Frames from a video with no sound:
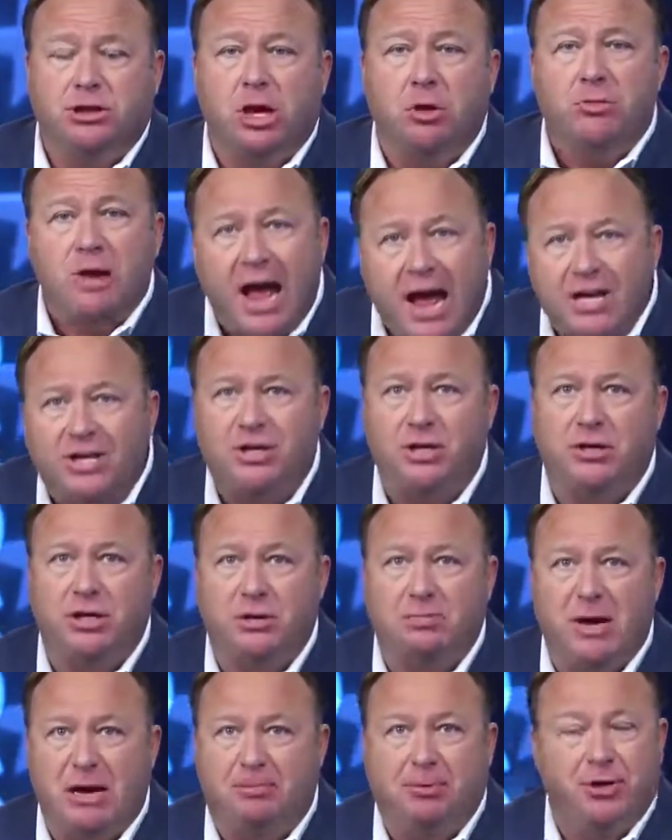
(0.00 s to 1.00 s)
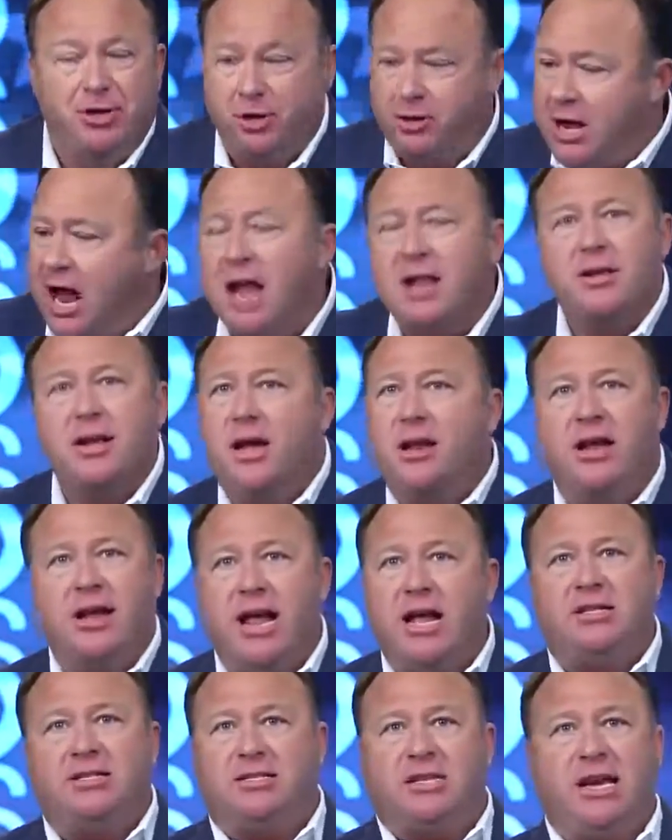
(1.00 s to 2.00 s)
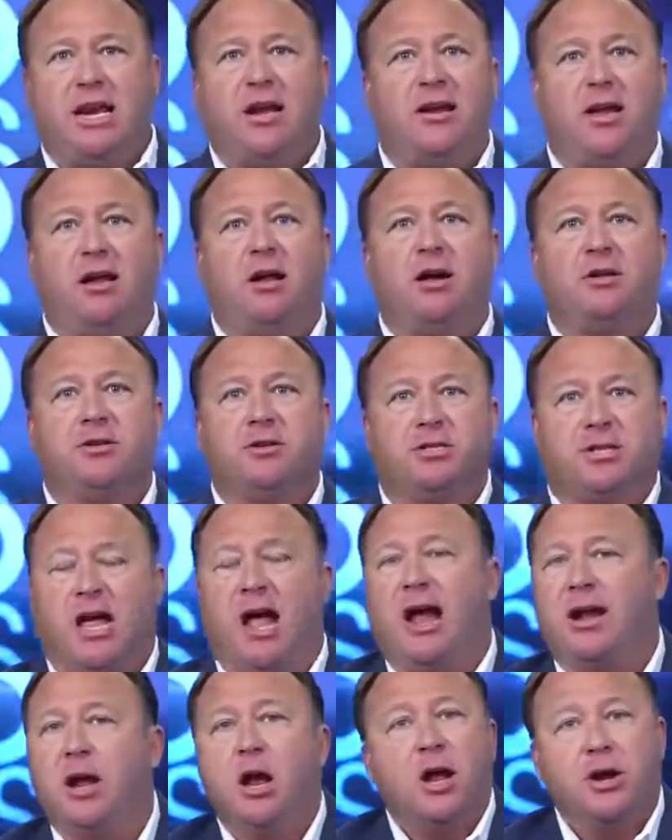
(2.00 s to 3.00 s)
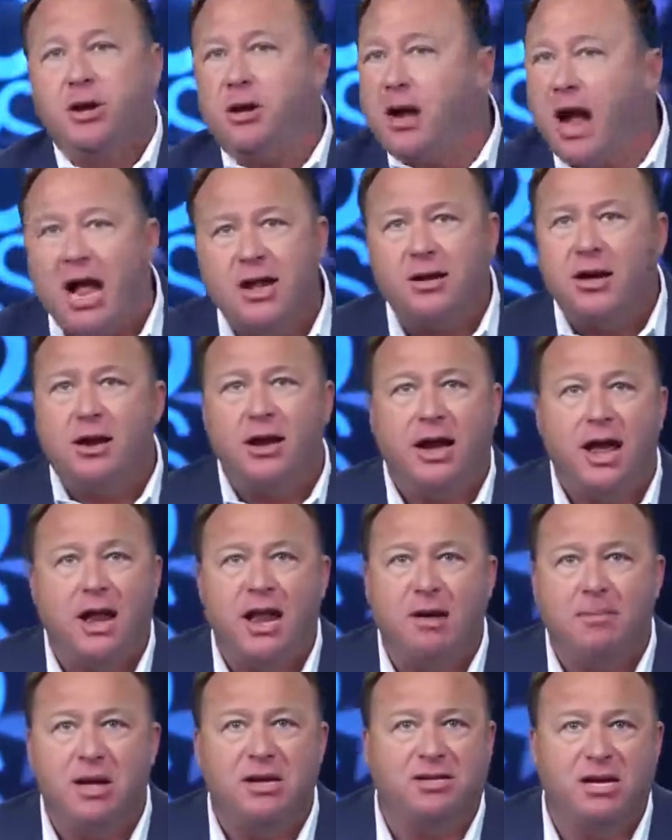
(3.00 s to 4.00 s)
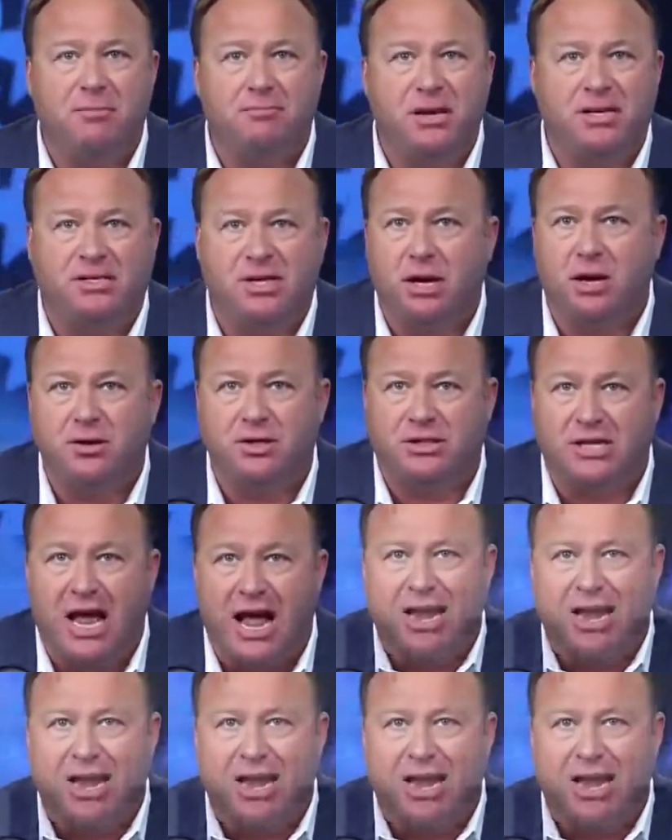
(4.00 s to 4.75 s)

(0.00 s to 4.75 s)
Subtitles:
so nice to these people. You're not going to get CNN on your side. You're not going to get MSNBC on your